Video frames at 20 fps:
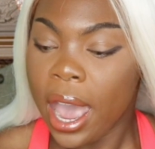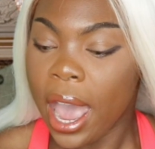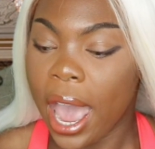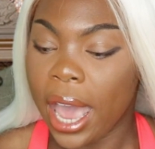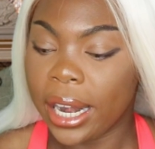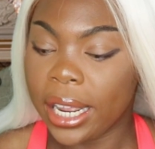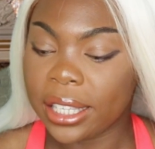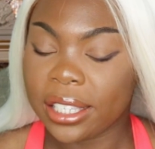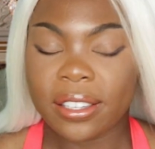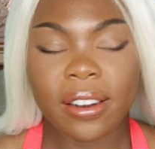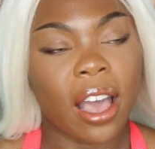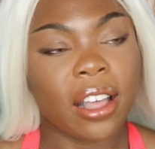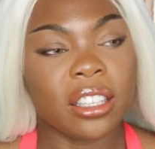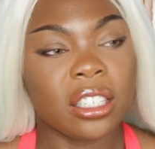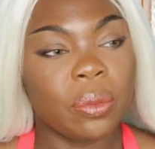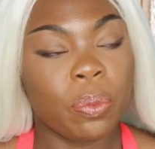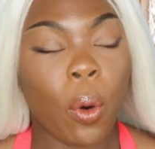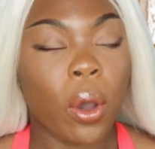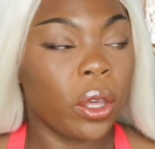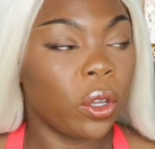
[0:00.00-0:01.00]
and it's not
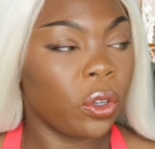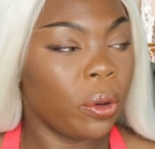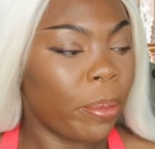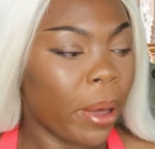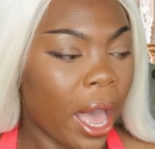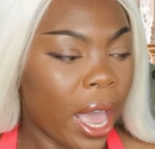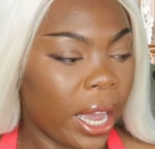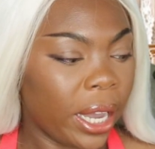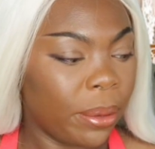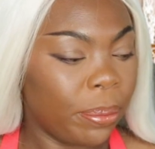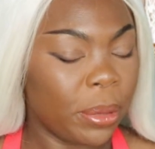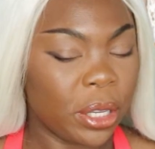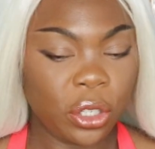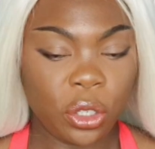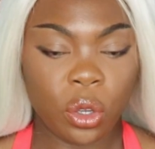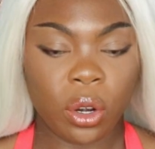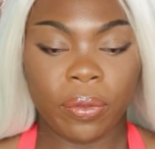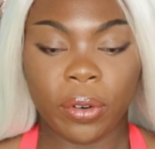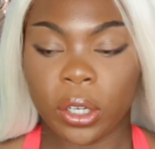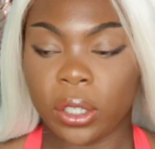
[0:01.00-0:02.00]
spoiled by Miss
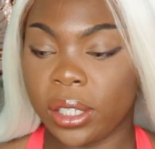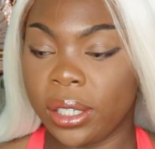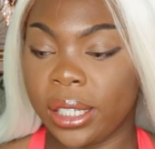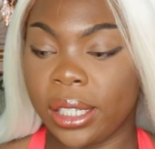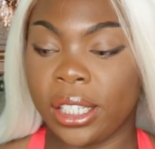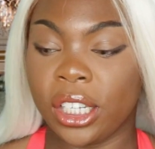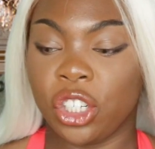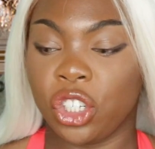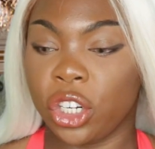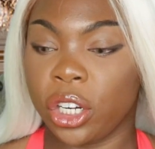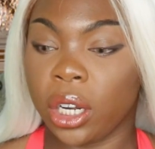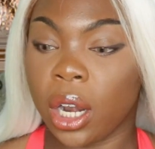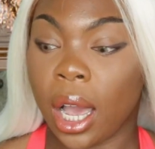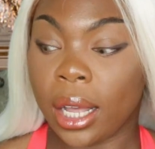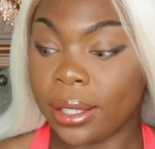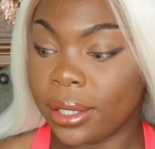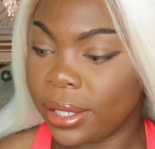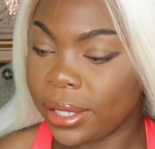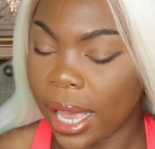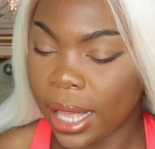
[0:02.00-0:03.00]
Universe decision
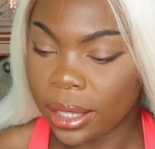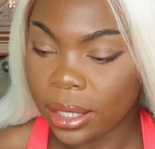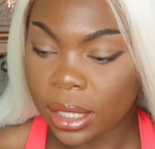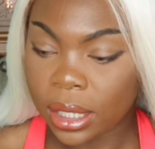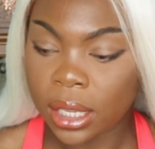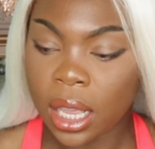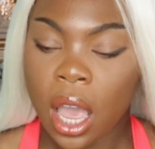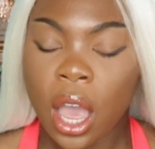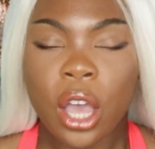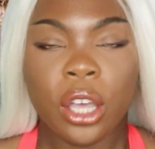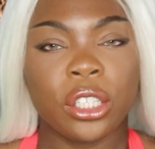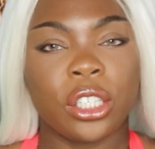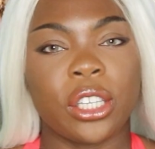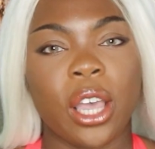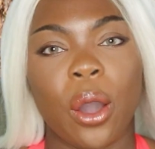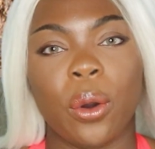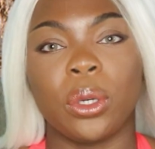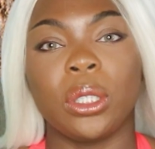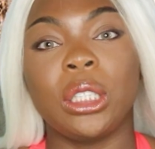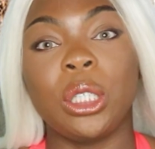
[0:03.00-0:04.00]
nonsense.
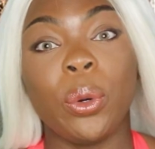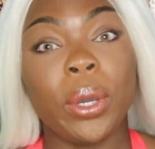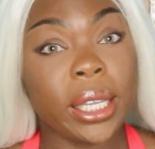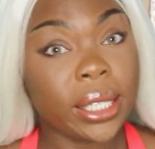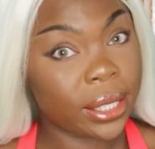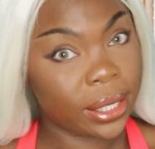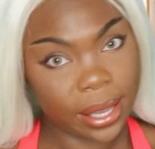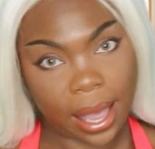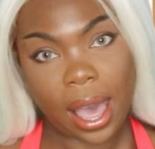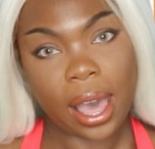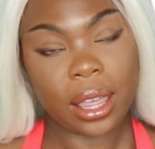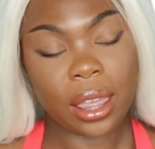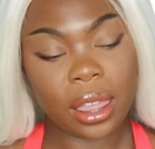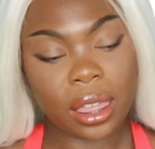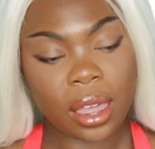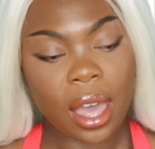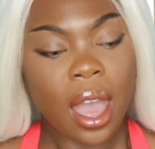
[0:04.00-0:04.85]
So, Luiseth.